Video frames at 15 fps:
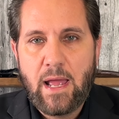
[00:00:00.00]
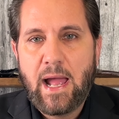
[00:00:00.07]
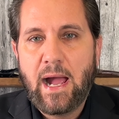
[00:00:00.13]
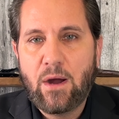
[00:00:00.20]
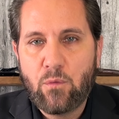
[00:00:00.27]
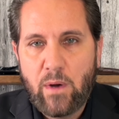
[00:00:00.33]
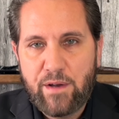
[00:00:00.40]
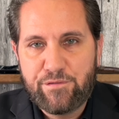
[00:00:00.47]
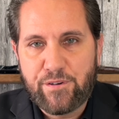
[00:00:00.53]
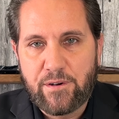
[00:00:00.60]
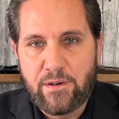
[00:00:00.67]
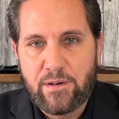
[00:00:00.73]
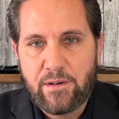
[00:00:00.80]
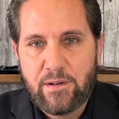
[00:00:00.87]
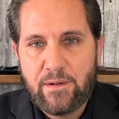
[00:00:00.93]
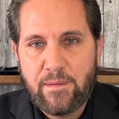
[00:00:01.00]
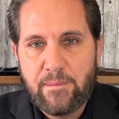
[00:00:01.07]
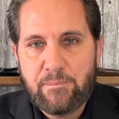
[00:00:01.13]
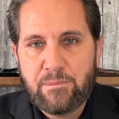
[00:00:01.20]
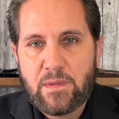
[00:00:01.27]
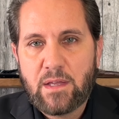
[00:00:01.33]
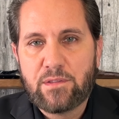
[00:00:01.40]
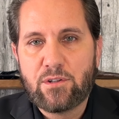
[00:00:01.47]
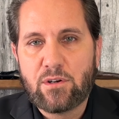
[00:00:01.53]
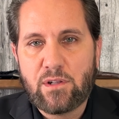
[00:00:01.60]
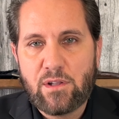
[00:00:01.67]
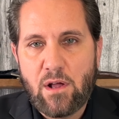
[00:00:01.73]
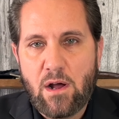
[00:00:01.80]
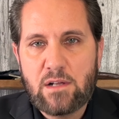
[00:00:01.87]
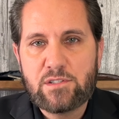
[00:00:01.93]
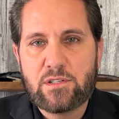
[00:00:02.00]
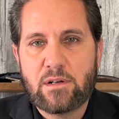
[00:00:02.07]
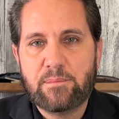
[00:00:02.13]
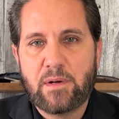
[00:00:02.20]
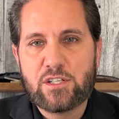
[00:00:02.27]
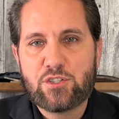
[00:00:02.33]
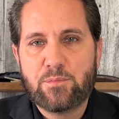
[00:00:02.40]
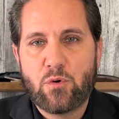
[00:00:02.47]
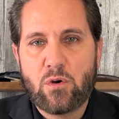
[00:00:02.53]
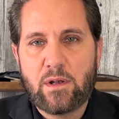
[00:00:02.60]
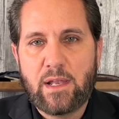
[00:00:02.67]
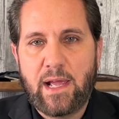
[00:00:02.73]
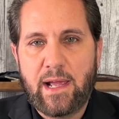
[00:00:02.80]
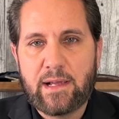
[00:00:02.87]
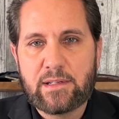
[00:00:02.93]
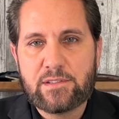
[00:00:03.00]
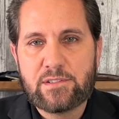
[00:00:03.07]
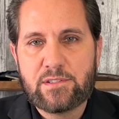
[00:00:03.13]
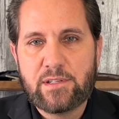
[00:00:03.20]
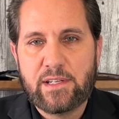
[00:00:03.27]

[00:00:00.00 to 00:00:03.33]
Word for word: However, their laws are much more lax